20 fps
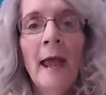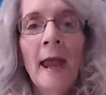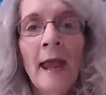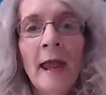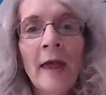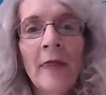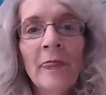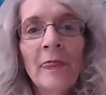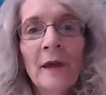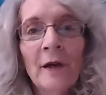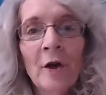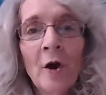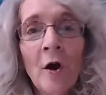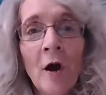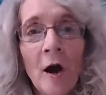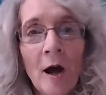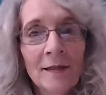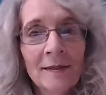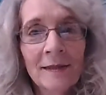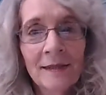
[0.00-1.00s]
the
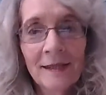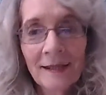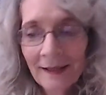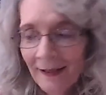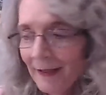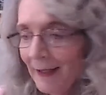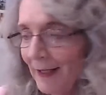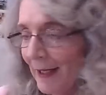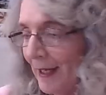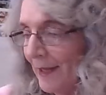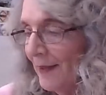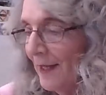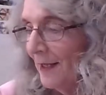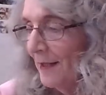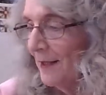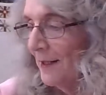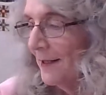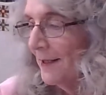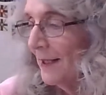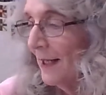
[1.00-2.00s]
cost, and then
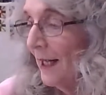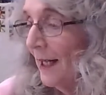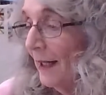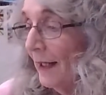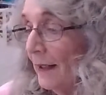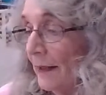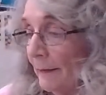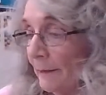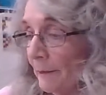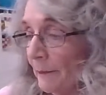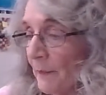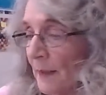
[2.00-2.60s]
decide,